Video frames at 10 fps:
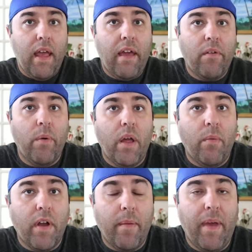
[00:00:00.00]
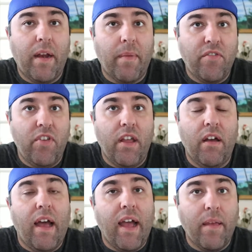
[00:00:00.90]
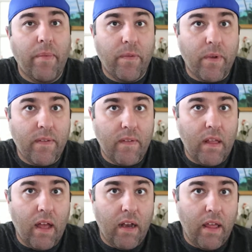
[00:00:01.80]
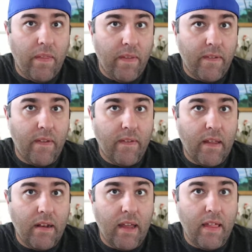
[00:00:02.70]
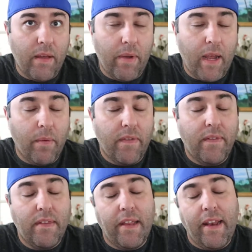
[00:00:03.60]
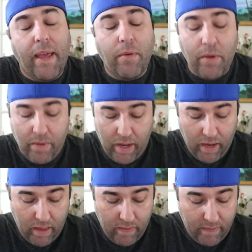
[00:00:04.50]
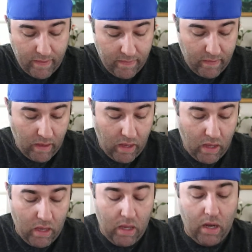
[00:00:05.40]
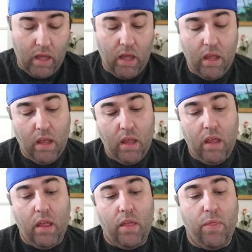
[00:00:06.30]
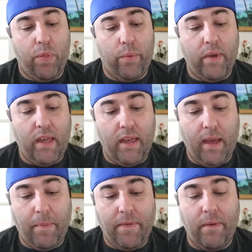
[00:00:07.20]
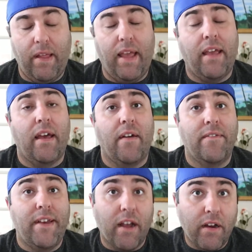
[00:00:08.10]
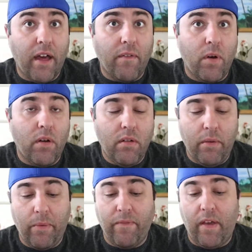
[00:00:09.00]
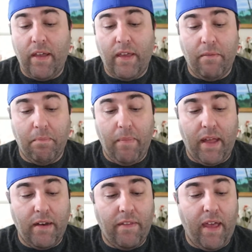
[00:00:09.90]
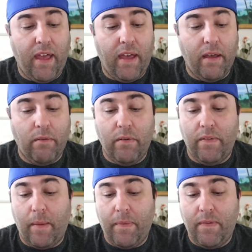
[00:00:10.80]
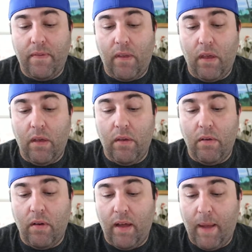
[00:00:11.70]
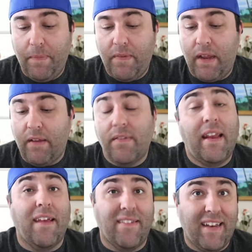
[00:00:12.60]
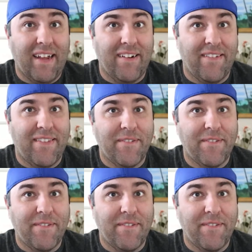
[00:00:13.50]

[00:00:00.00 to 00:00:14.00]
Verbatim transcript: Hey everyone, welcome back to my channel. I am Miss Roxanne, and this is Daily Rambles. Today we're doing season three, episode eight of Daredevil. We're finally getting back to that. We're doing episode upstairs, downstairs.